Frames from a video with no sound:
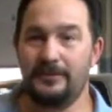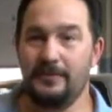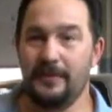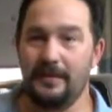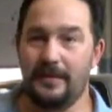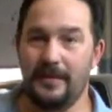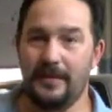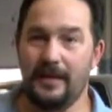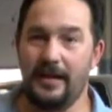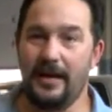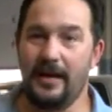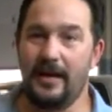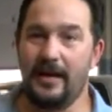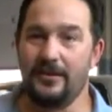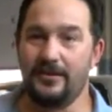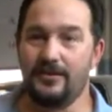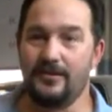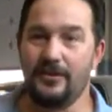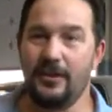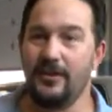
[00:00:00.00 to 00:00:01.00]
with a
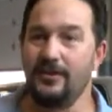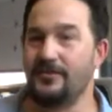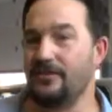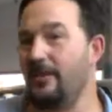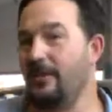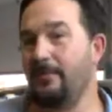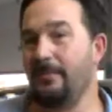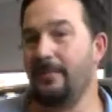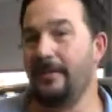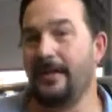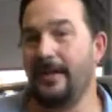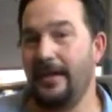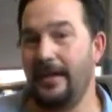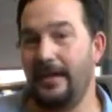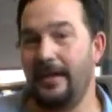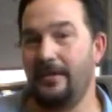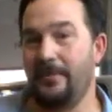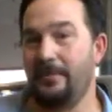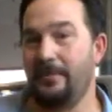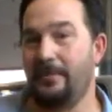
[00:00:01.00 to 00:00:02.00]
uh, sawzall
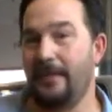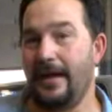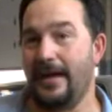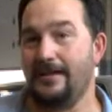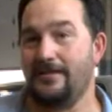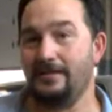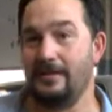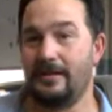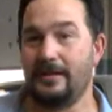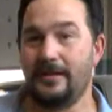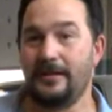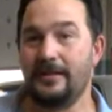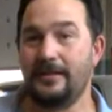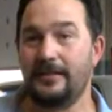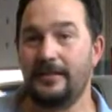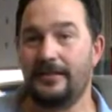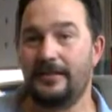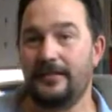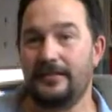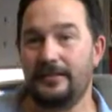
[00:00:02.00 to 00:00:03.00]
blade or plasma
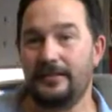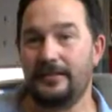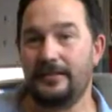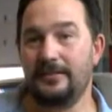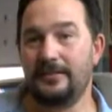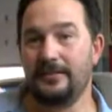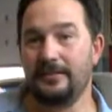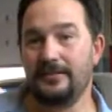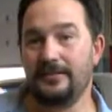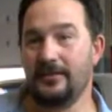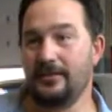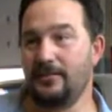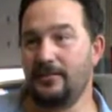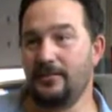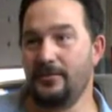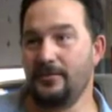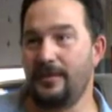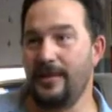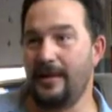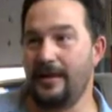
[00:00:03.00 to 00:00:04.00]
cutter so I can
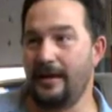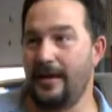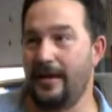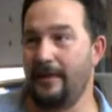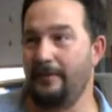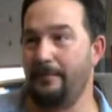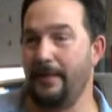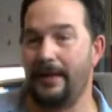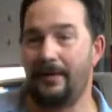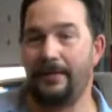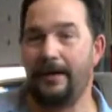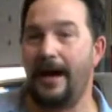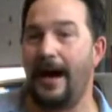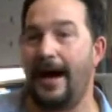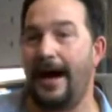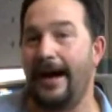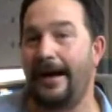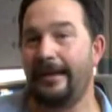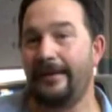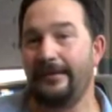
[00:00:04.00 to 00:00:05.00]
do like uh, metal
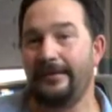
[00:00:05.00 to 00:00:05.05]
art.